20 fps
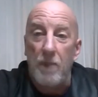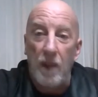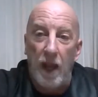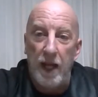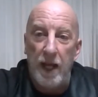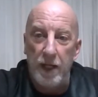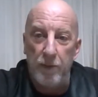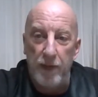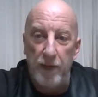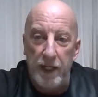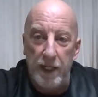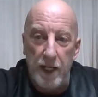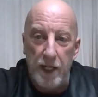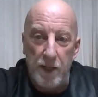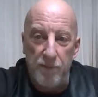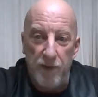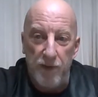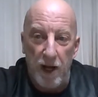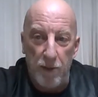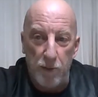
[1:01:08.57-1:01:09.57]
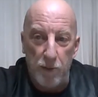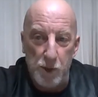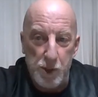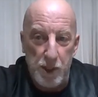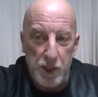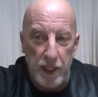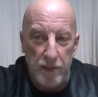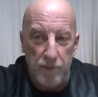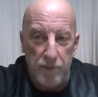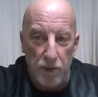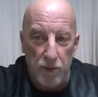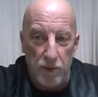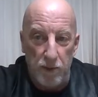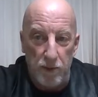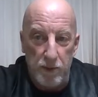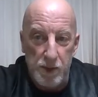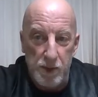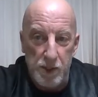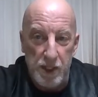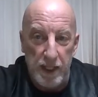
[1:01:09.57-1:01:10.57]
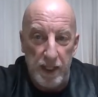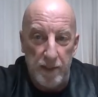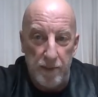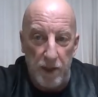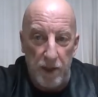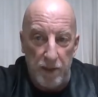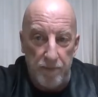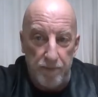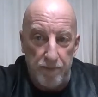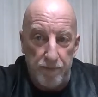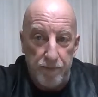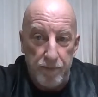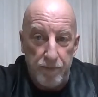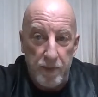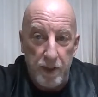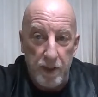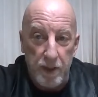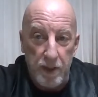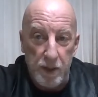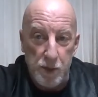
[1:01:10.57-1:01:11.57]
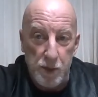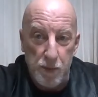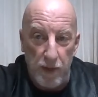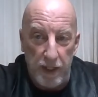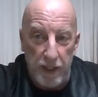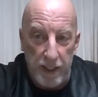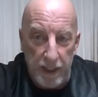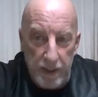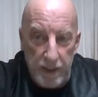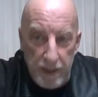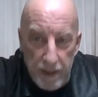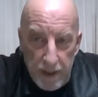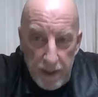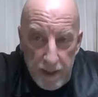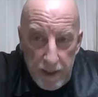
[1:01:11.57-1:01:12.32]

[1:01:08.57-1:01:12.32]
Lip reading: Anyway, viral stigma is writing.